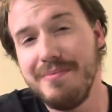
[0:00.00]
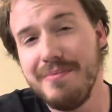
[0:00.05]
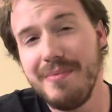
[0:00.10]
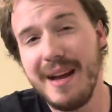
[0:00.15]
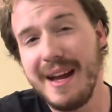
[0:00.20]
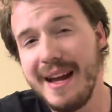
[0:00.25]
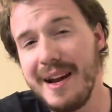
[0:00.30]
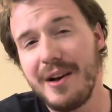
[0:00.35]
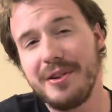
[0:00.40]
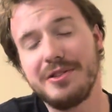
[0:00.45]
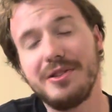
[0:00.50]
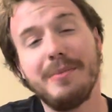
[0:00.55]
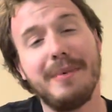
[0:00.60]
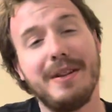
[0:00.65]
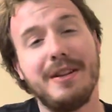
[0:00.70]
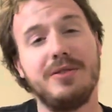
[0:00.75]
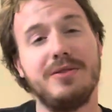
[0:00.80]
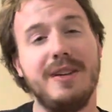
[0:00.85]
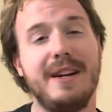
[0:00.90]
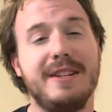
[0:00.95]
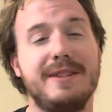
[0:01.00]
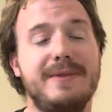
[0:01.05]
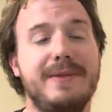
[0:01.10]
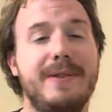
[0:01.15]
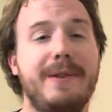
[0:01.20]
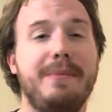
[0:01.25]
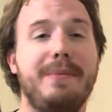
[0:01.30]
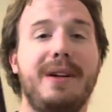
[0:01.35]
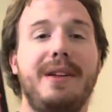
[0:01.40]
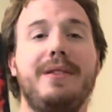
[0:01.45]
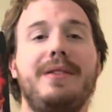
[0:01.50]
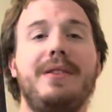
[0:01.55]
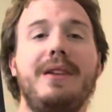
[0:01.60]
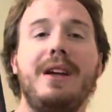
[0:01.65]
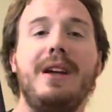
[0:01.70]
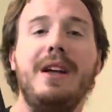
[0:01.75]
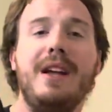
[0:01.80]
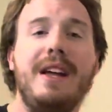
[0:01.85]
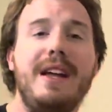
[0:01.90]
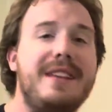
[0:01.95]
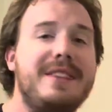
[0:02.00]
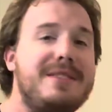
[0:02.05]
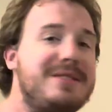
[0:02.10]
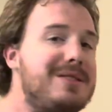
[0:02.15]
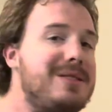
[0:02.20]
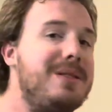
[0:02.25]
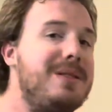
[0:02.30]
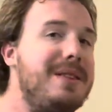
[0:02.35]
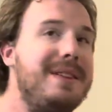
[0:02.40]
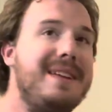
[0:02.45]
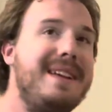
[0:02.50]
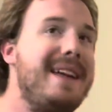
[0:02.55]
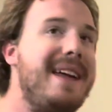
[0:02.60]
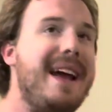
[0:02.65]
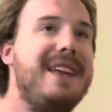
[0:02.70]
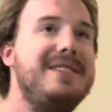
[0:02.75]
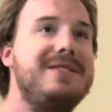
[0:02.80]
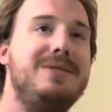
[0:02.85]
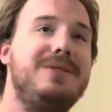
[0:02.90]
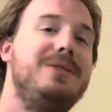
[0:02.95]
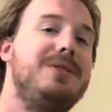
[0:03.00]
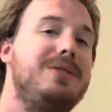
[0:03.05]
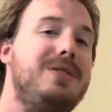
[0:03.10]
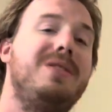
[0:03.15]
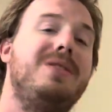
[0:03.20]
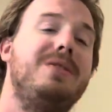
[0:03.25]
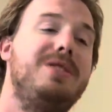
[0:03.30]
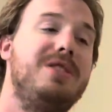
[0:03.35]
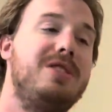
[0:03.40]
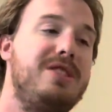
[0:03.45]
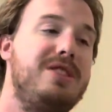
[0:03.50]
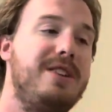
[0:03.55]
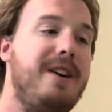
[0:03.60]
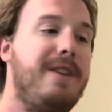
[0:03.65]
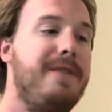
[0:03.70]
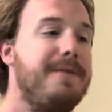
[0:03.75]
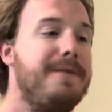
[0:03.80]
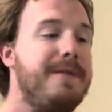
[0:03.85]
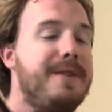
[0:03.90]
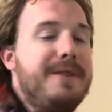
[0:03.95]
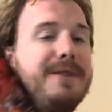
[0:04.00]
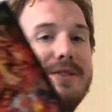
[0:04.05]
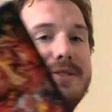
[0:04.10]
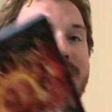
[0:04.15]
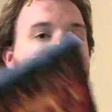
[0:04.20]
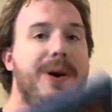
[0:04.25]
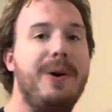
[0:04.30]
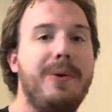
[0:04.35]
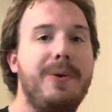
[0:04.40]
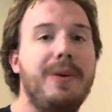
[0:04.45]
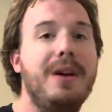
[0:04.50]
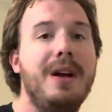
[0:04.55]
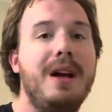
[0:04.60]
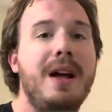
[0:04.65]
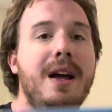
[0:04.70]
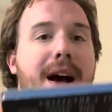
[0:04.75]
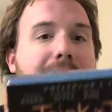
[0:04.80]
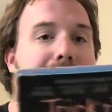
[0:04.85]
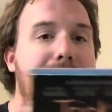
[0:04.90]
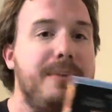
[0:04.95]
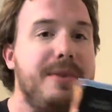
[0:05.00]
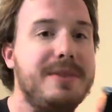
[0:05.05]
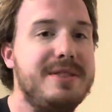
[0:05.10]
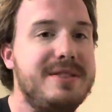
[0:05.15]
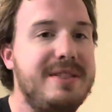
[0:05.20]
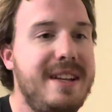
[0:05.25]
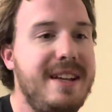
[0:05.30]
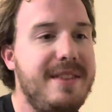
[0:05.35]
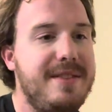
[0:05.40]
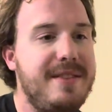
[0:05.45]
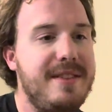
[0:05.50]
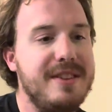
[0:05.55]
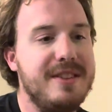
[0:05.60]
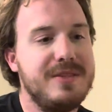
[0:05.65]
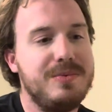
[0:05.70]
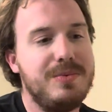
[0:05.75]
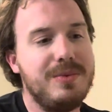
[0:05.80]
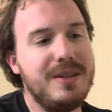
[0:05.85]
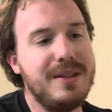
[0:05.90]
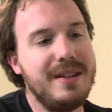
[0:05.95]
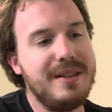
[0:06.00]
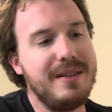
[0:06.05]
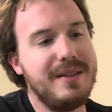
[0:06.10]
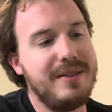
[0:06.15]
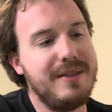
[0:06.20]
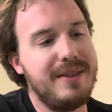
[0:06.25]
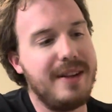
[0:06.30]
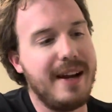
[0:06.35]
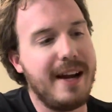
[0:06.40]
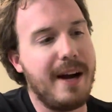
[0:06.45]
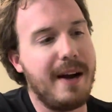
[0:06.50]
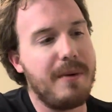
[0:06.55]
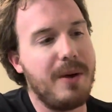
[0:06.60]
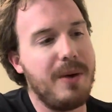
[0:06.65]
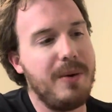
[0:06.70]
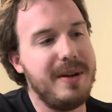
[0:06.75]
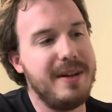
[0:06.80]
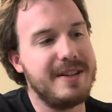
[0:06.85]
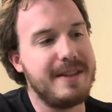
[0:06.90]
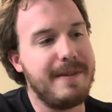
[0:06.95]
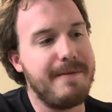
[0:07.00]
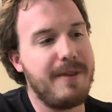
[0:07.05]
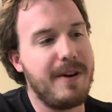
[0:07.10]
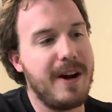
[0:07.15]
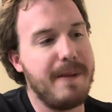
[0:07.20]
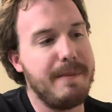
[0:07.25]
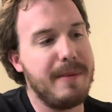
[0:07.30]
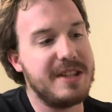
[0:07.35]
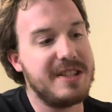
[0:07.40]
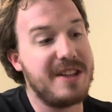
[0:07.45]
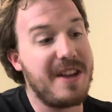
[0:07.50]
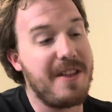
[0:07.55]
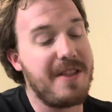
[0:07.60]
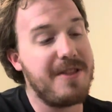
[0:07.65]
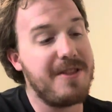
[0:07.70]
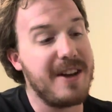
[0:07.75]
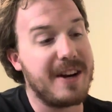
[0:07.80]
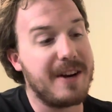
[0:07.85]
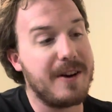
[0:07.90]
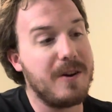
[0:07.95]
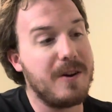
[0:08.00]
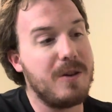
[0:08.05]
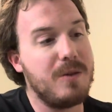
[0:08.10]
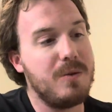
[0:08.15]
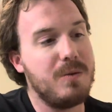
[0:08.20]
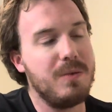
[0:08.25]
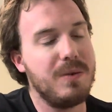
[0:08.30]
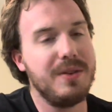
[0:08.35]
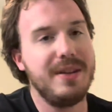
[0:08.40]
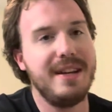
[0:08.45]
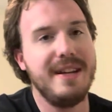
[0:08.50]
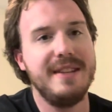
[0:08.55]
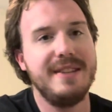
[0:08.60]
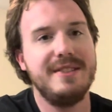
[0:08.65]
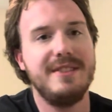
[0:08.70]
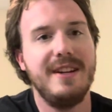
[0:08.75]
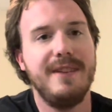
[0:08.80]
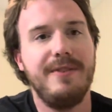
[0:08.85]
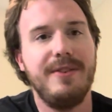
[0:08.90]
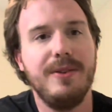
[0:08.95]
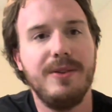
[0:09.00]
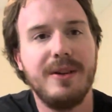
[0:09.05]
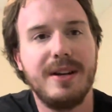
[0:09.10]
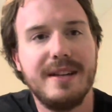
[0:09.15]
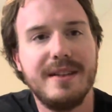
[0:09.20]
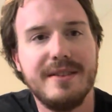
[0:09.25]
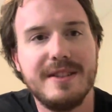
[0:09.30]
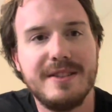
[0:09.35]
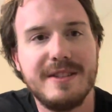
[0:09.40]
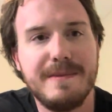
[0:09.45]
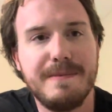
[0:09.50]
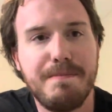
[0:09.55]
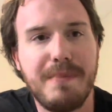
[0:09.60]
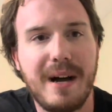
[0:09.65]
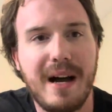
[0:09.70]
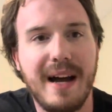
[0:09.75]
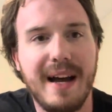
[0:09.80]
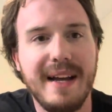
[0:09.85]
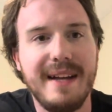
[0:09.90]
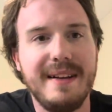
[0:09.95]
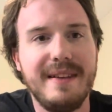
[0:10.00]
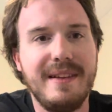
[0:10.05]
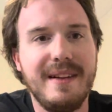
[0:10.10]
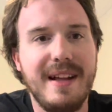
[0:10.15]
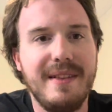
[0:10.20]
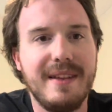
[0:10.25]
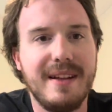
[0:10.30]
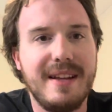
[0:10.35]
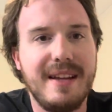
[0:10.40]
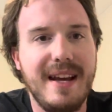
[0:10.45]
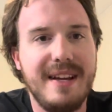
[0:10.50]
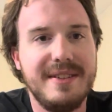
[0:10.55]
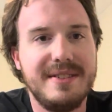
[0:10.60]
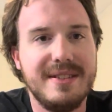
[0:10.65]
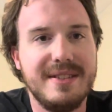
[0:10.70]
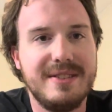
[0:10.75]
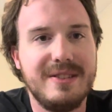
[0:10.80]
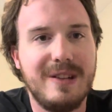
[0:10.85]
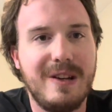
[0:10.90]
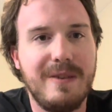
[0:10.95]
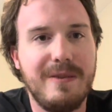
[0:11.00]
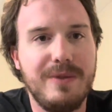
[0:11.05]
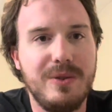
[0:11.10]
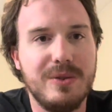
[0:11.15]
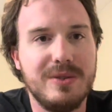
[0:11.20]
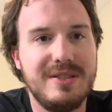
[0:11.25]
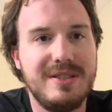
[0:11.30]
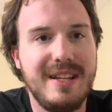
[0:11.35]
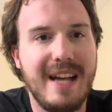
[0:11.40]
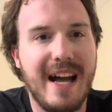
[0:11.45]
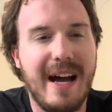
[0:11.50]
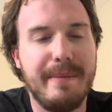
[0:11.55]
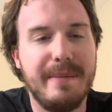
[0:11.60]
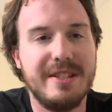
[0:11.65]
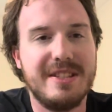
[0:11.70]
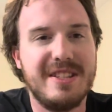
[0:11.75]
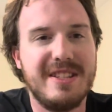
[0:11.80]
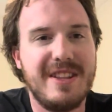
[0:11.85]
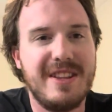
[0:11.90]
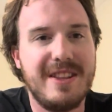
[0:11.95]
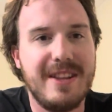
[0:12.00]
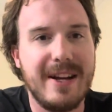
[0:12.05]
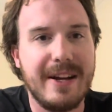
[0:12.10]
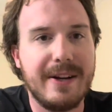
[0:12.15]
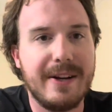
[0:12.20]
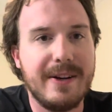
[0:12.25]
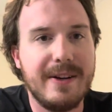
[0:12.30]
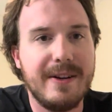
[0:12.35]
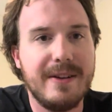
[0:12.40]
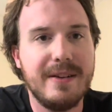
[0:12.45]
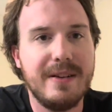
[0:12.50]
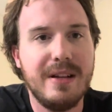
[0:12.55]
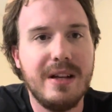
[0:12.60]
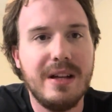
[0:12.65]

and also about the transfer, but it has to look good on your shelf. So I will say this one, the Arrow, is a very much thicker release. If you look at the spine and the case itself, you'll see how much thicker